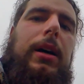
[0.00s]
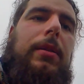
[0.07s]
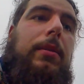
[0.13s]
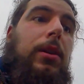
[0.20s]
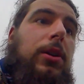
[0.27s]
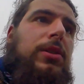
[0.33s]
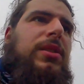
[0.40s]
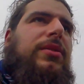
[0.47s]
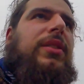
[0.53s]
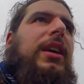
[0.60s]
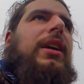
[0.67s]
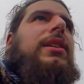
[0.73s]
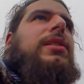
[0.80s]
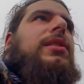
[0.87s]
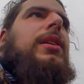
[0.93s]
Lots of
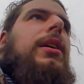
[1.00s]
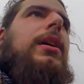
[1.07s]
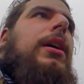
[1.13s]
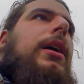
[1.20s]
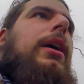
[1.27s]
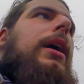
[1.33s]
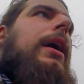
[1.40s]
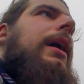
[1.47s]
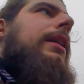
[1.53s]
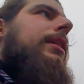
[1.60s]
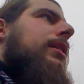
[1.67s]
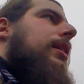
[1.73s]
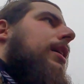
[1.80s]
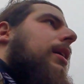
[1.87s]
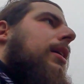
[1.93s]
deers
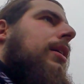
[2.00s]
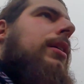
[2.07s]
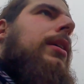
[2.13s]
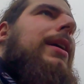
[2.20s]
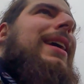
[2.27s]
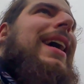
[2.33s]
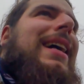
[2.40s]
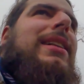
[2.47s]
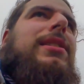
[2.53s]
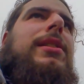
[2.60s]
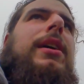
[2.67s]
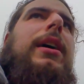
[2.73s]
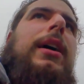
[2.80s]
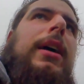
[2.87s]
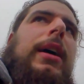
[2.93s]
and cats,
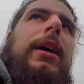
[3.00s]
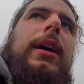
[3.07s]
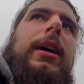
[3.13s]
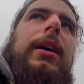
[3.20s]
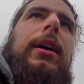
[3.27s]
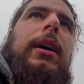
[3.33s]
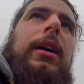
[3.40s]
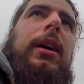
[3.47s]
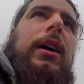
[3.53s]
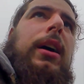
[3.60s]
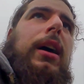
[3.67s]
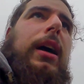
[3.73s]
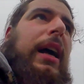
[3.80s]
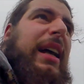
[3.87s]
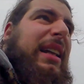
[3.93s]

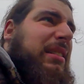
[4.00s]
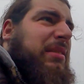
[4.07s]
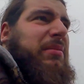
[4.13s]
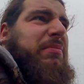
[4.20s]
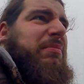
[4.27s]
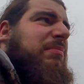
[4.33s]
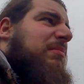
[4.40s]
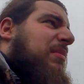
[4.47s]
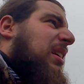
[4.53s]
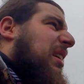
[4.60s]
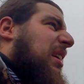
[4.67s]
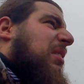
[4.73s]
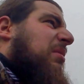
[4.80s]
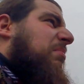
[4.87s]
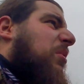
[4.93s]
and you
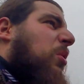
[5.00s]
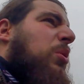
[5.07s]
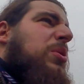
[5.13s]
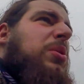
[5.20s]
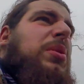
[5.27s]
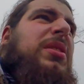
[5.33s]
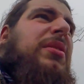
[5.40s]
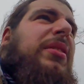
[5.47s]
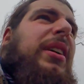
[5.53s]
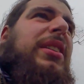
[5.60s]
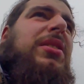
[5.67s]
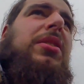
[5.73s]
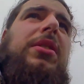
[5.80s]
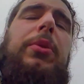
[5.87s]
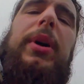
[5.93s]
know, all sorts of
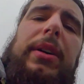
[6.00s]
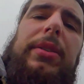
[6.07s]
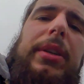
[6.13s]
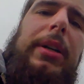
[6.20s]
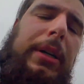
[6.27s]
things on the road.